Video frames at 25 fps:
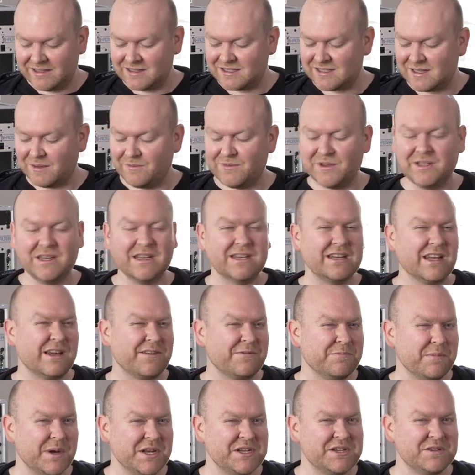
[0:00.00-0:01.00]
It's something that
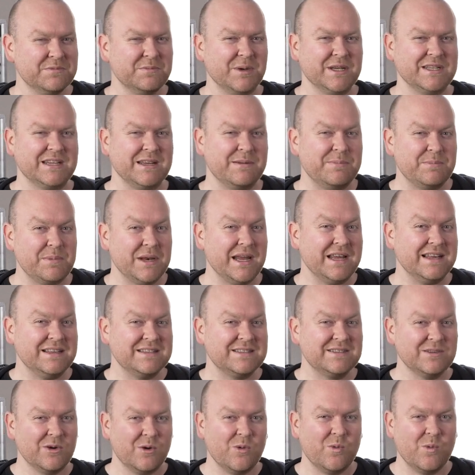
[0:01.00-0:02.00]
I've mentioned, but they play
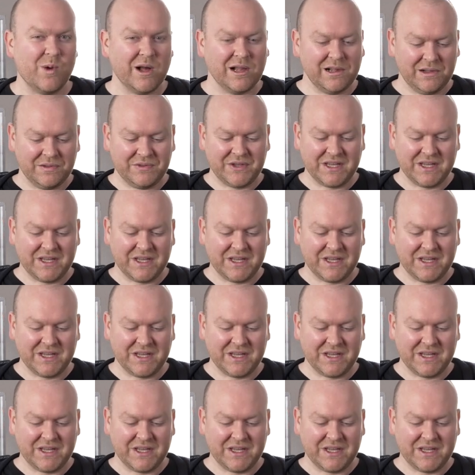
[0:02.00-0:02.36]
so well,